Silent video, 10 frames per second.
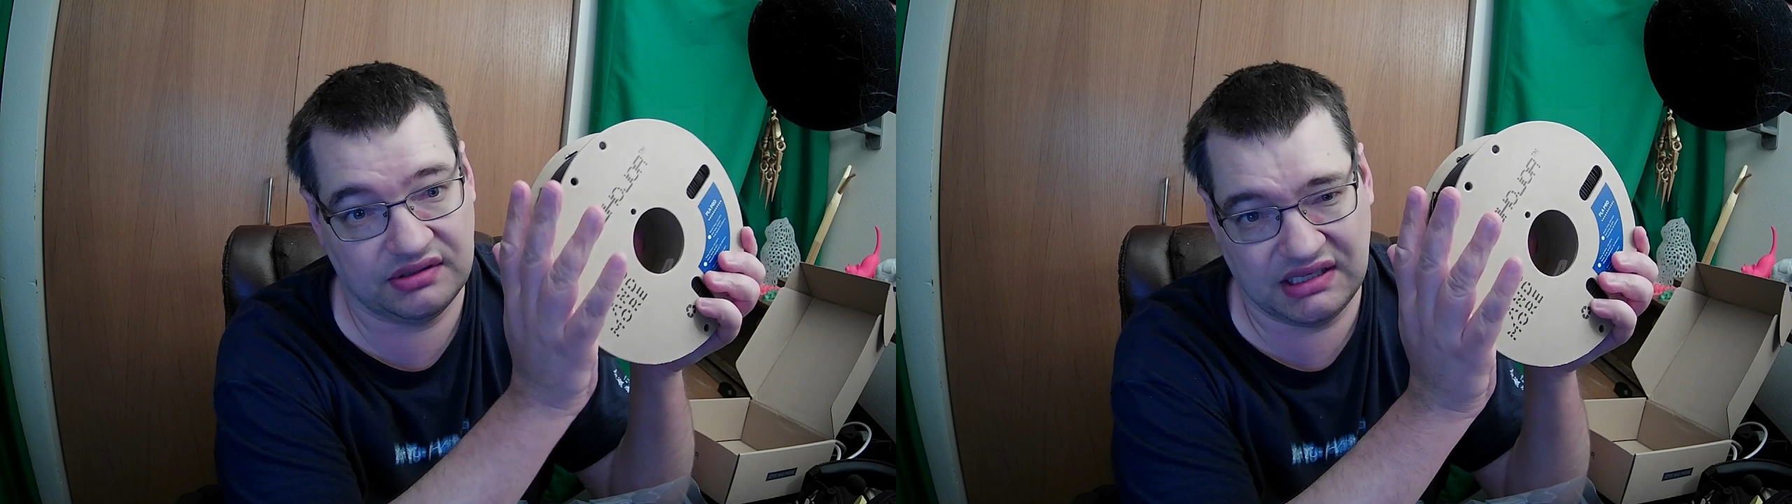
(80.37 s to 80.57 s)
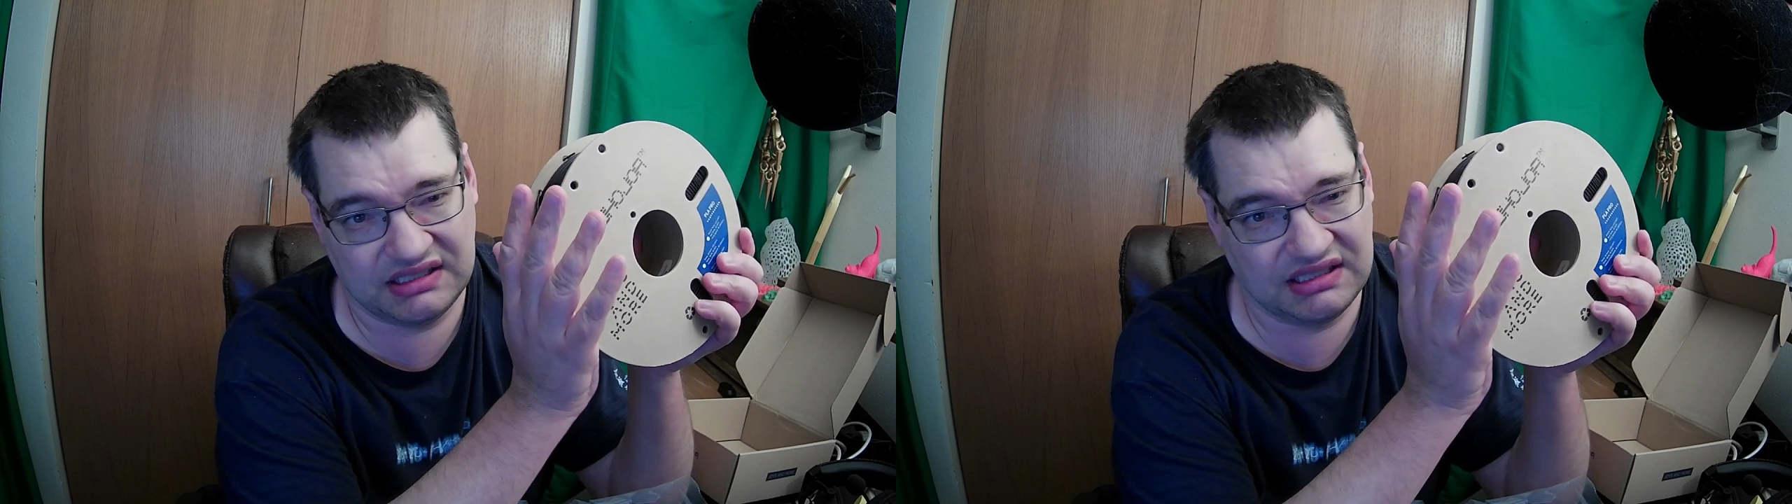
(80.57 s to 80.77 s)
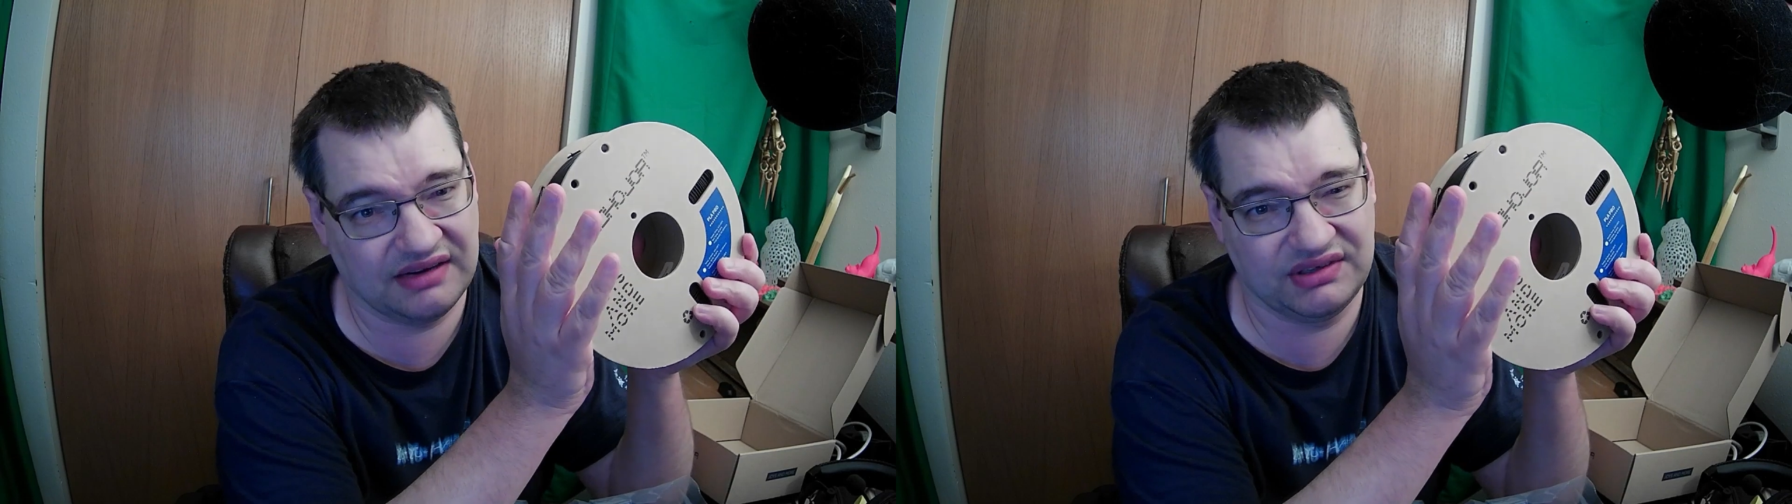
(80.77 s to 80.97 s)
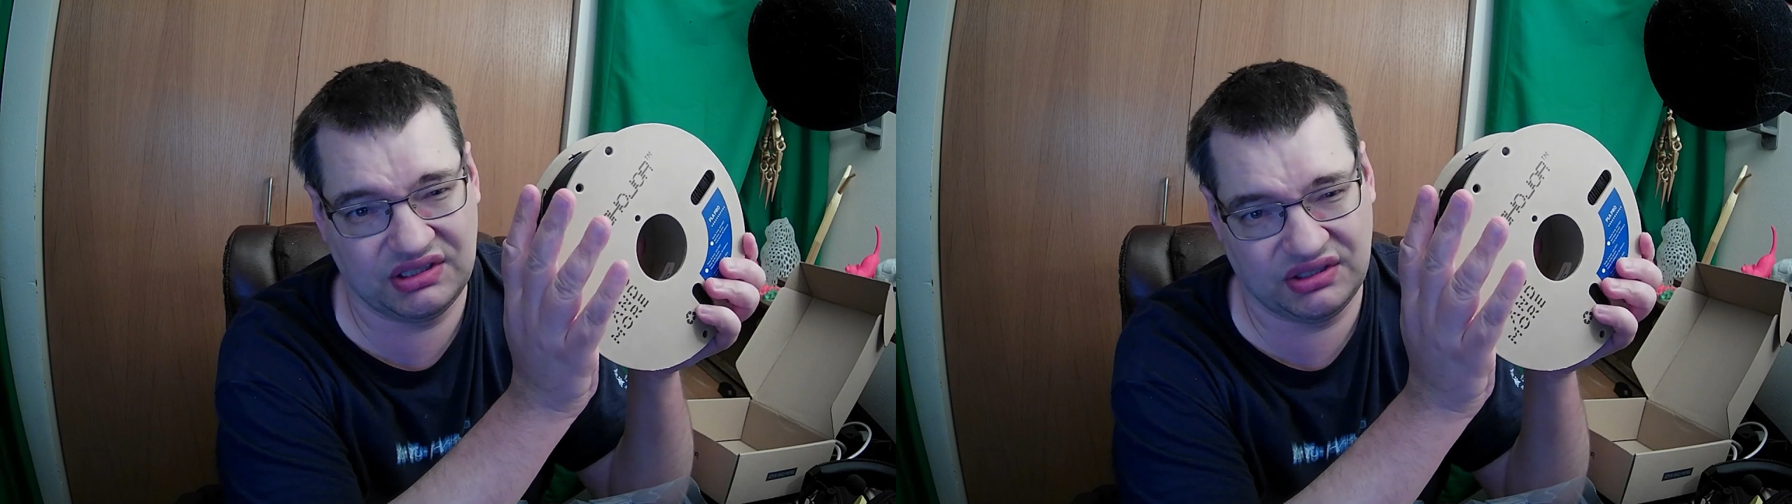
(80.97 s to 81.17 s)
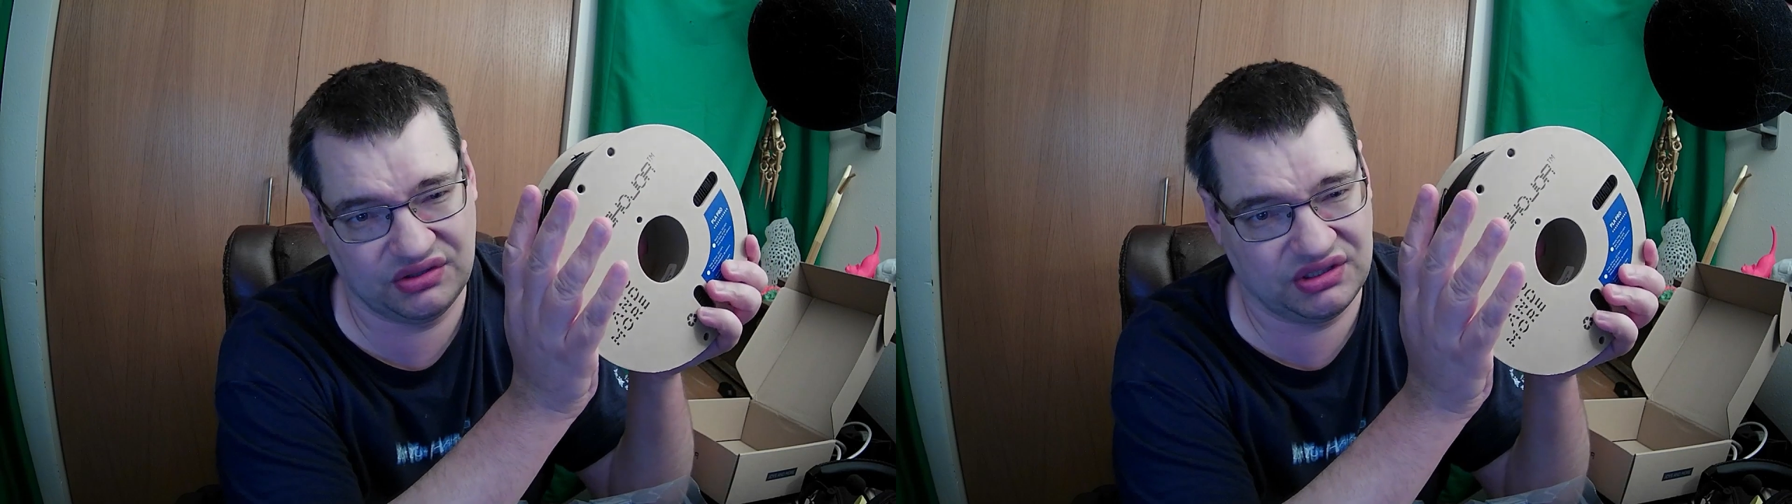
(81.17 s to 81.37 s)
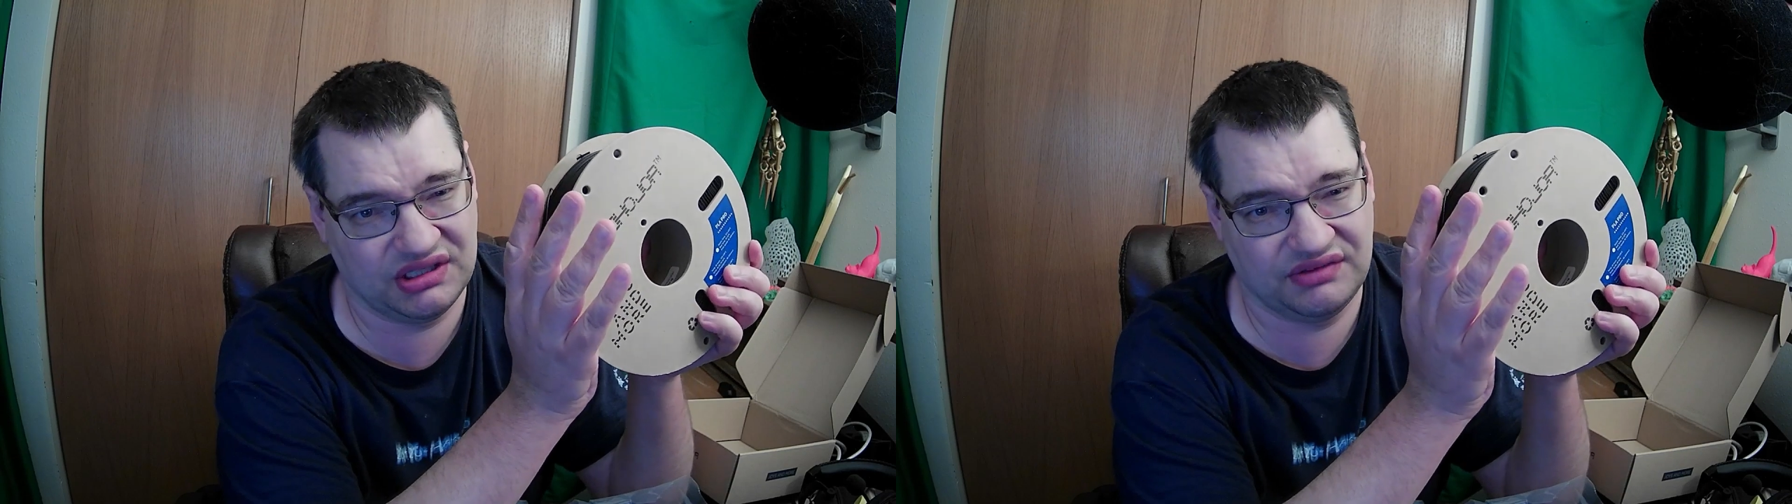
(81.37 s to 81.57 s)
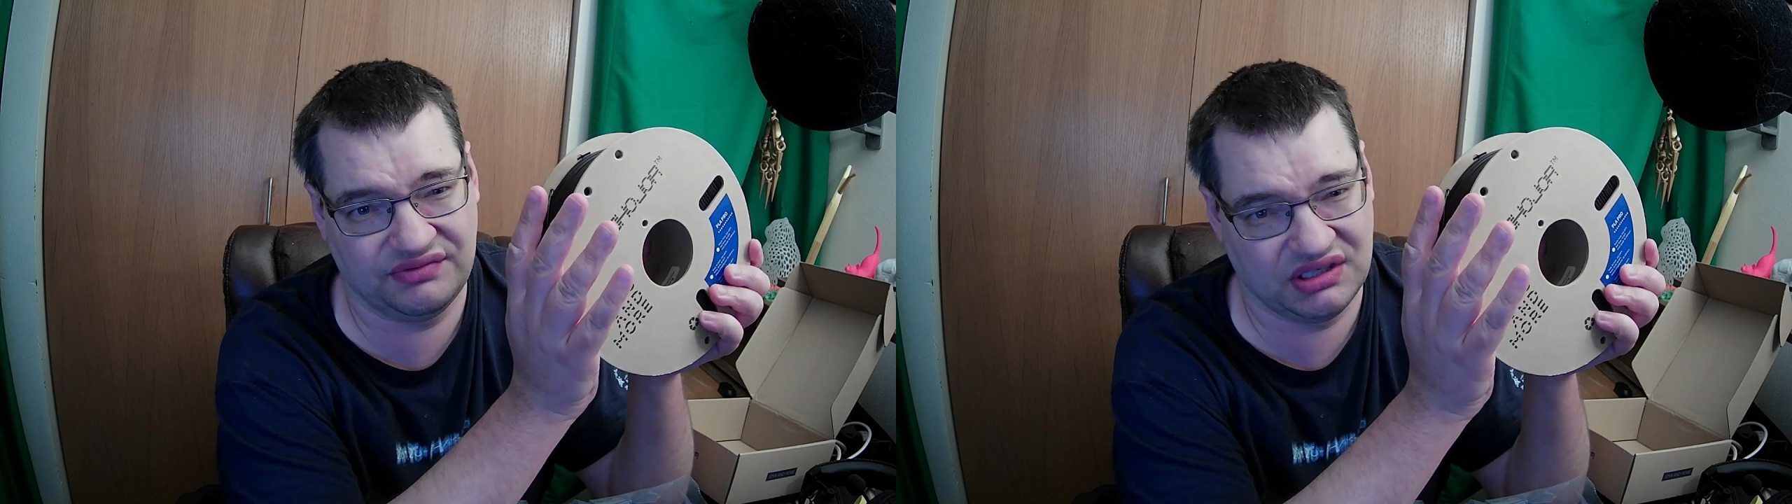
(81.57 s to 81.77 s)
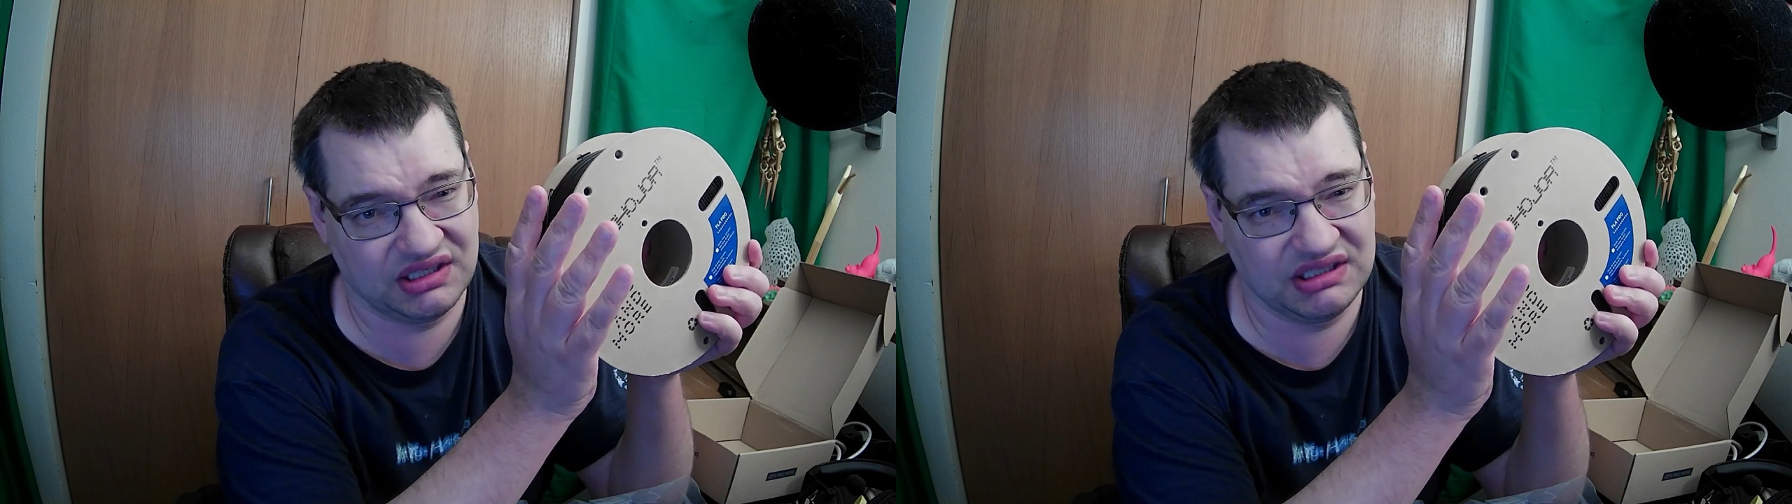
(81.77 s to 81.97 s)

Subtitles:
this stuff is usually really